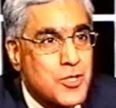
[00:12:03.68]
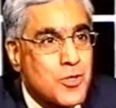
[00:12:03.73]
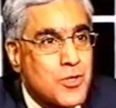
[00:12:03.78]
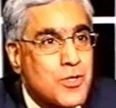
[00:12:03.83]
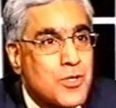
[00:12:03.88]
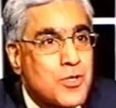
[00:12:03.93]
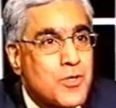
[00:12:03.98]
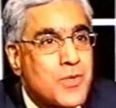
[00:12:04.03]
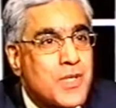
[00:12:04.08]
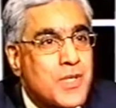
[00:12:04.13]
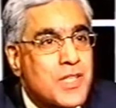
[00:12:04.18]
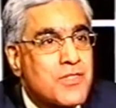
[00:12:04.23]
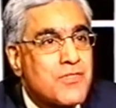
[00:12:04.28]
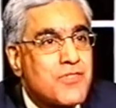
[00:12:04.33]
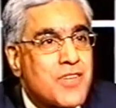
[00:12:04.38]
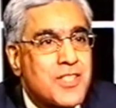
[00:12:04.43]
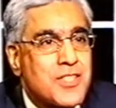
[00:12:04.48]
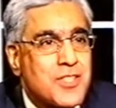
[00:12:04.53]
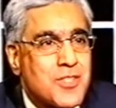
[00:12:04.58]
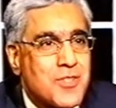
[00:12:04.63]
is known to his
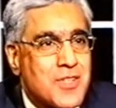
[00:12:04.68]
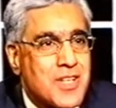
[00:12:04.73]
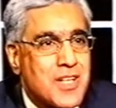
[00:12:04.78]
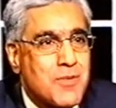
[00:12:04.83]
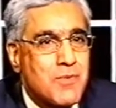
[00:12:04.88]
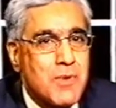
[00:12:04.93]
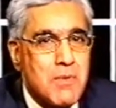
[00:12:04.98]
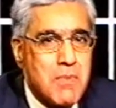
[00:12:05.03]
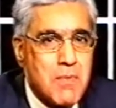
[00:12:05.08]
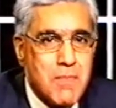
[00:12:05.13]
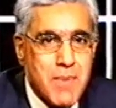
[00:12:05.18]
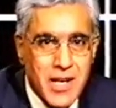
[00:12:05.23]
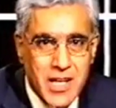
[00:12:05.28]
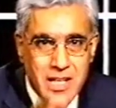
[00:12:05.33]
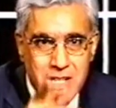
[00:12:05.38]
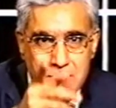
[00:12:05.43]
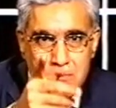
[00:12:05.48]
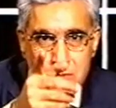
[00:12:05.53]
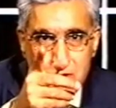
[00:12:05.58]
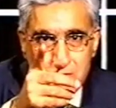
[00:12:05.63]
friends only. We'll be
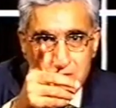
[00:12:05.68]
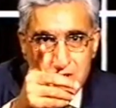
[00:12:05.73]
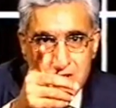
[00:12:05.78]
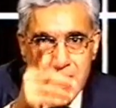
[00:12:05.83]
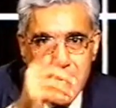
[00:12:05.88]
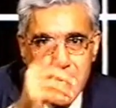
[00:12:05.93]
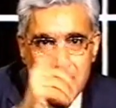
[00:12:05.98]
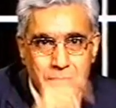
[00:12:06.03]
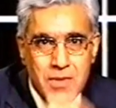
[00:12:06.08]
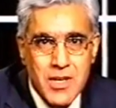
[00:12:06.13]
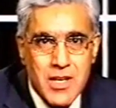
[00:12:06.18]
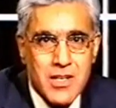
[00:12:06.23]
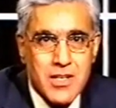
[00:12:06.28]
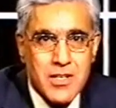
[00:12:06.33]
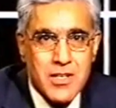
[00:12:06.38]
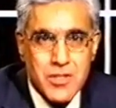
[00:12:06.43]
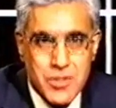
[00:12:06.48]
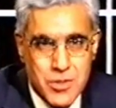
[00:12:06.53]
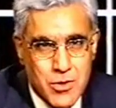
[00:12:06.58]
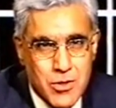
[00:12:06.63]
back in a moment's time.
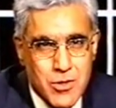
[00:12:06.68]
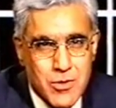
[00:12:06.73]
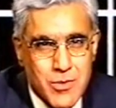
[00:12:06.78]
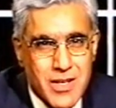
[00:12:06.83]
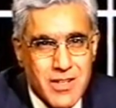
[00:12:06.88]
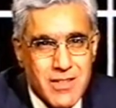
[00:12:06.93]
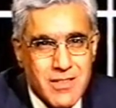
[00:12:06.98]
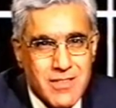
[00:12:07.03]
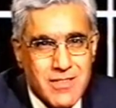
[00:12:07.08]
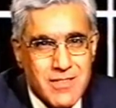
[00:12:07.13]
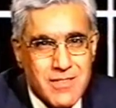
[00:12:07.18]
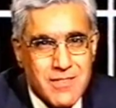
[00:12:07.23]
Don't go